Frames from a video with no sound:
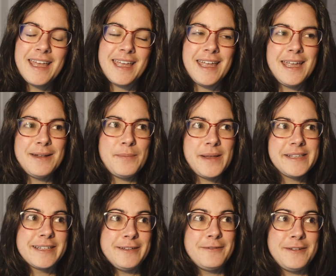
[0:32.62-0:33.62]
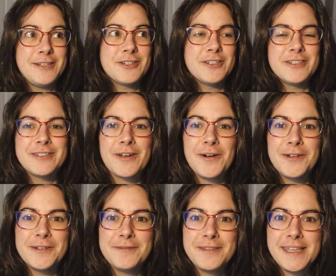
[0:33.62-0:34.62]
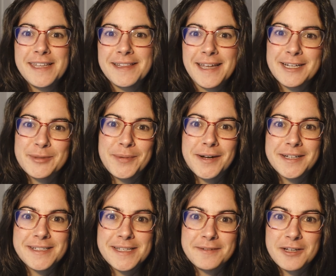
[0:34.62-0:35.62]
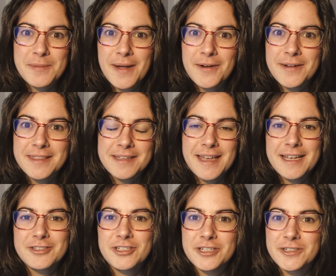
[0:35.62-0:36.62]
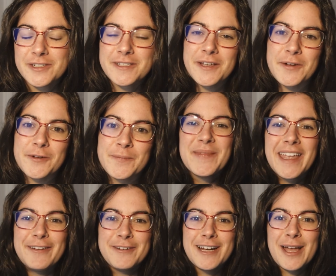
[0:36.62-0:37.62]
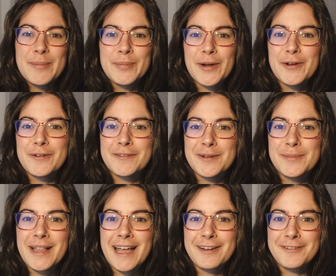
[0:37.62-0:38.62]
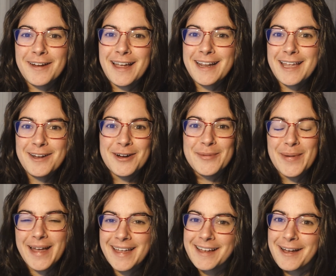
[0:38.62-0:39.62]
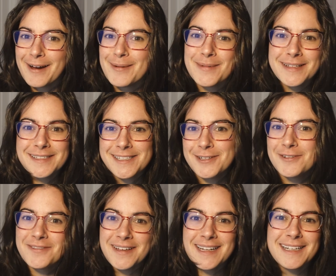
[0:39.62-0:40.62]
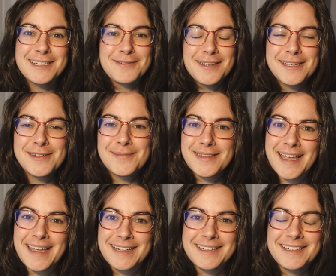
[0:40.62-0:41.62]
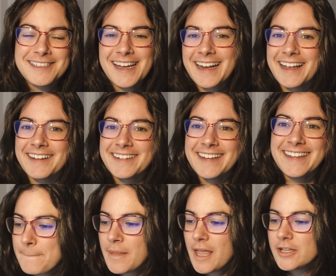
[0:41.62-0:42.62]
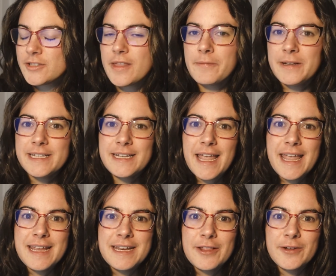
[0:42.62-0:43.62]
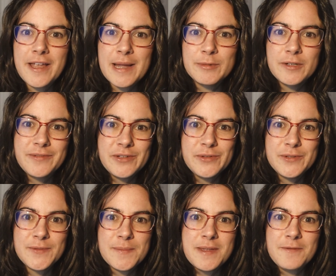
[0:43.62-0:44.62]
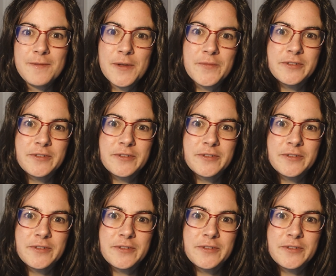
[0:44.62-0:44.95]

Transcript: it basically features all of the latest products that have come out in the last year or so. If you're not broke from Black Friday or buying Harman's new Phoenix film, then check it out. So then we did another camera reviews from the film